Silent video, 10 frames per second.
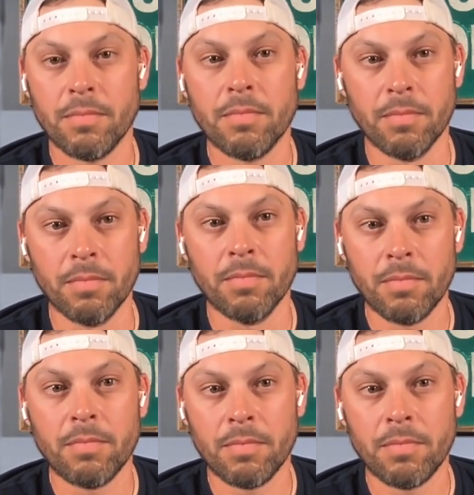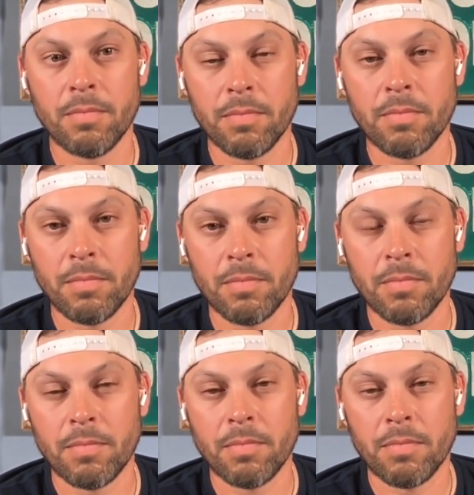
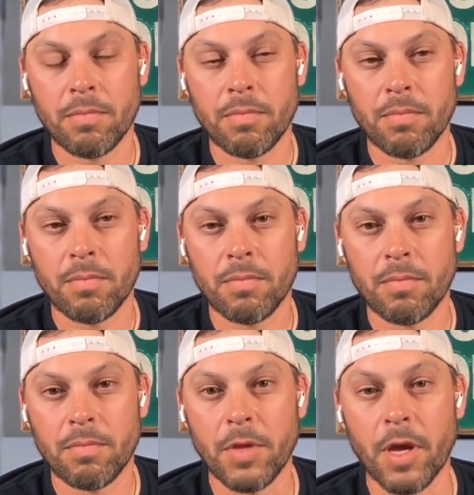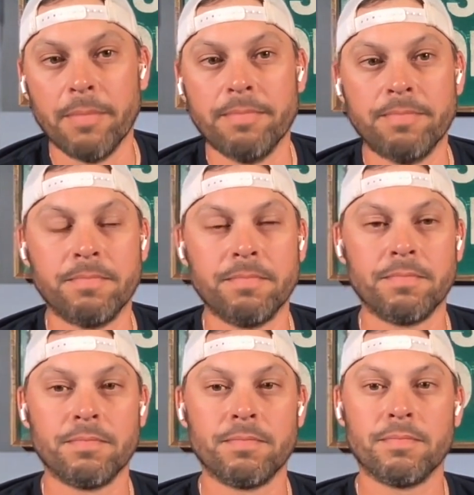
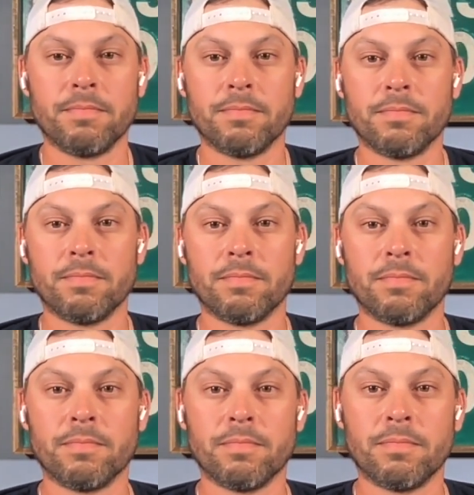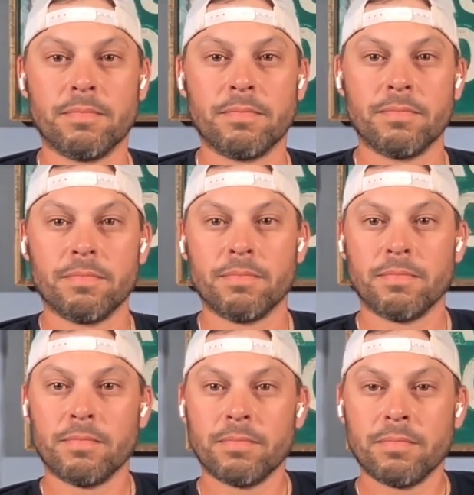
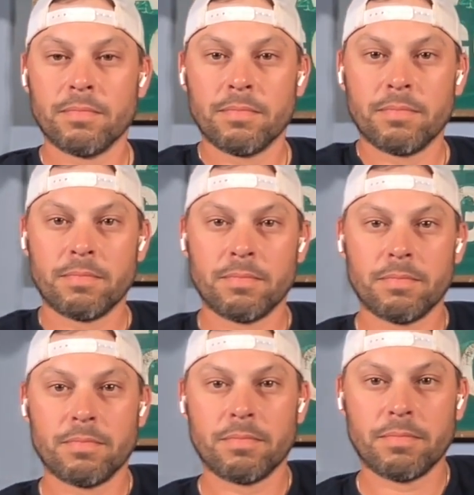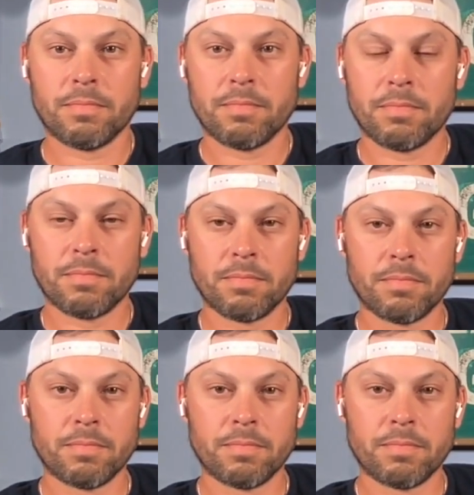(silent)